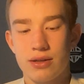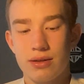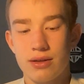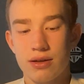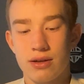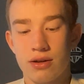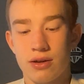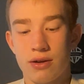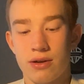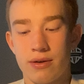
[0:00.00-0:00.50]

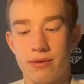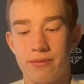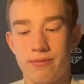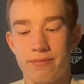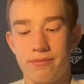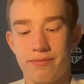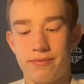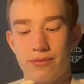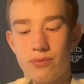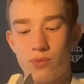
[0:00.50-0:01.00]

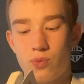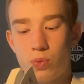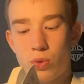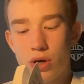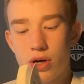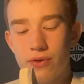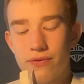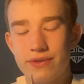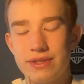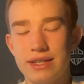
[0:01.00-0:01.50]

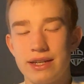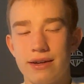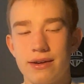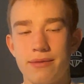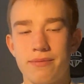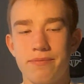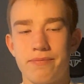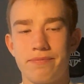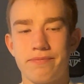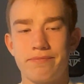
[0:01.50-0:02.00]
one of
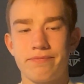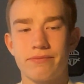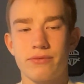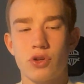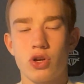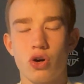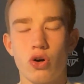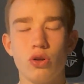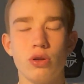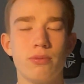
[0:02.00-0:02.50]
the
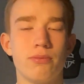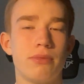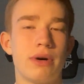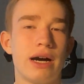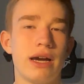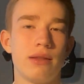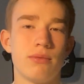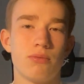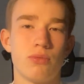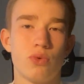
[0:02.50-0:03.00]

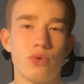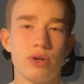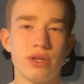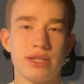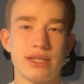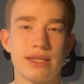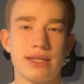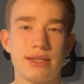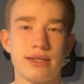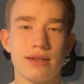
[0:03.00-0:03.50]
Columbine
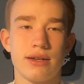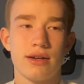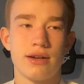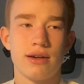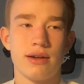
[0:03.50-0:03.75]
boys.